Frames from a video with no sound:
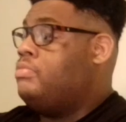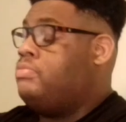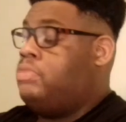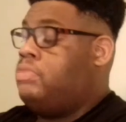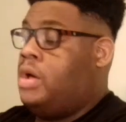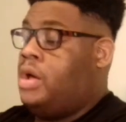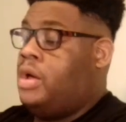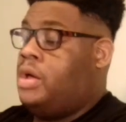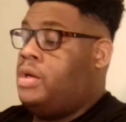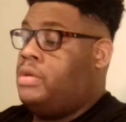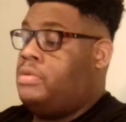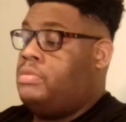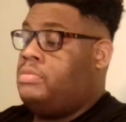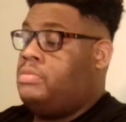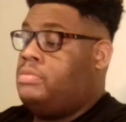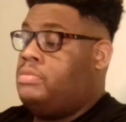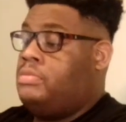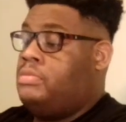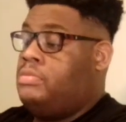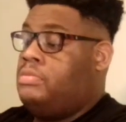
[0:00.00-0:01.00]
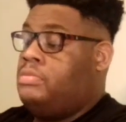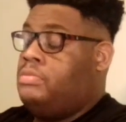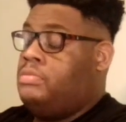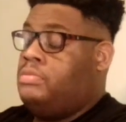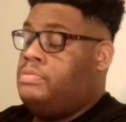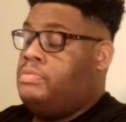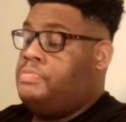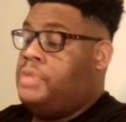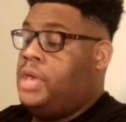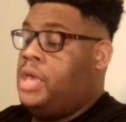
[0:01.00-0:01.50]
But
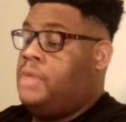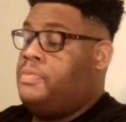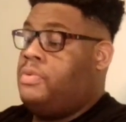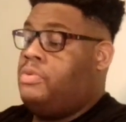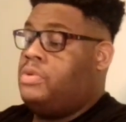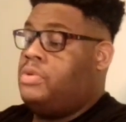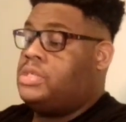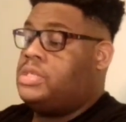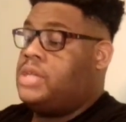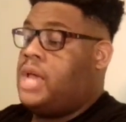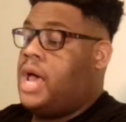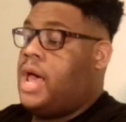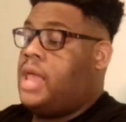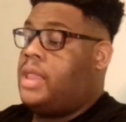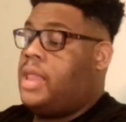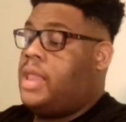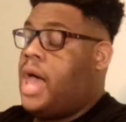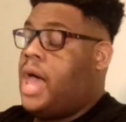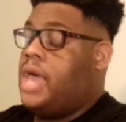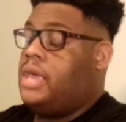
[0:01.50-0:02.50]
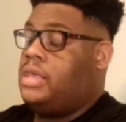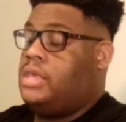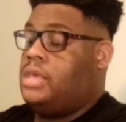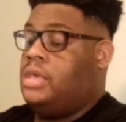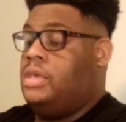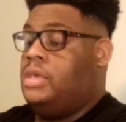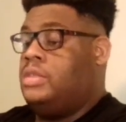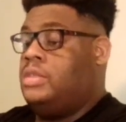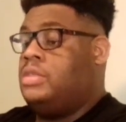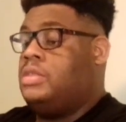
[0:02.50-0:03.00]
people was not
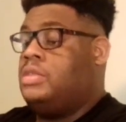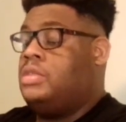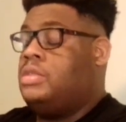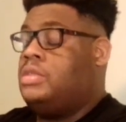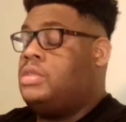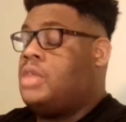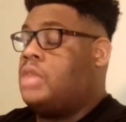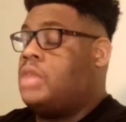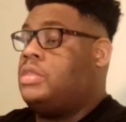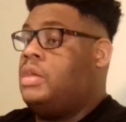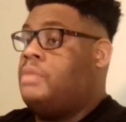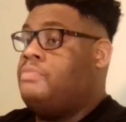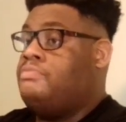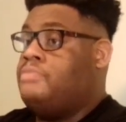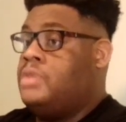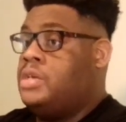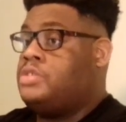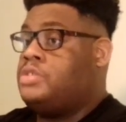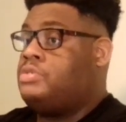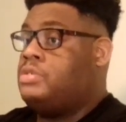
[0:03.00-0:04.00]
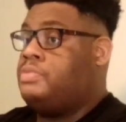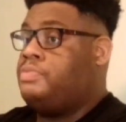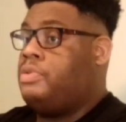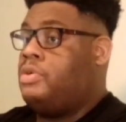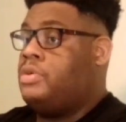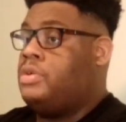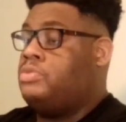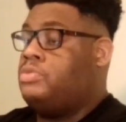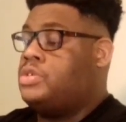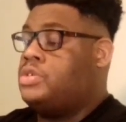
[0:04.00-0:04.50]
liking that the mystery
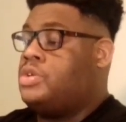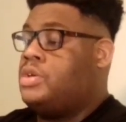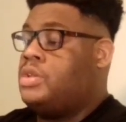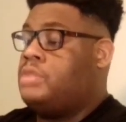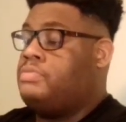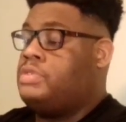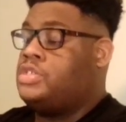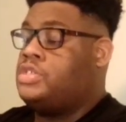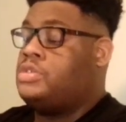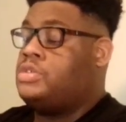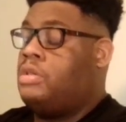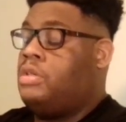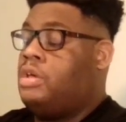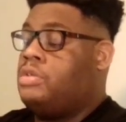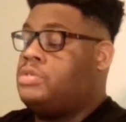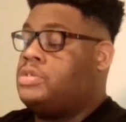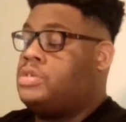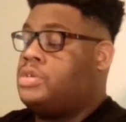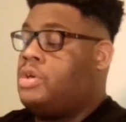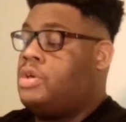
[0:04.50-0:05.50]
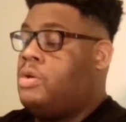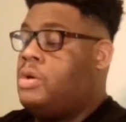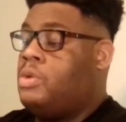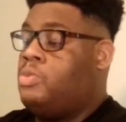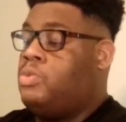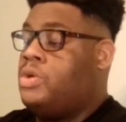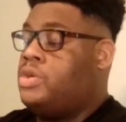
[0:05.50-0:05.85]
opponent was going to be Solo Sikoa.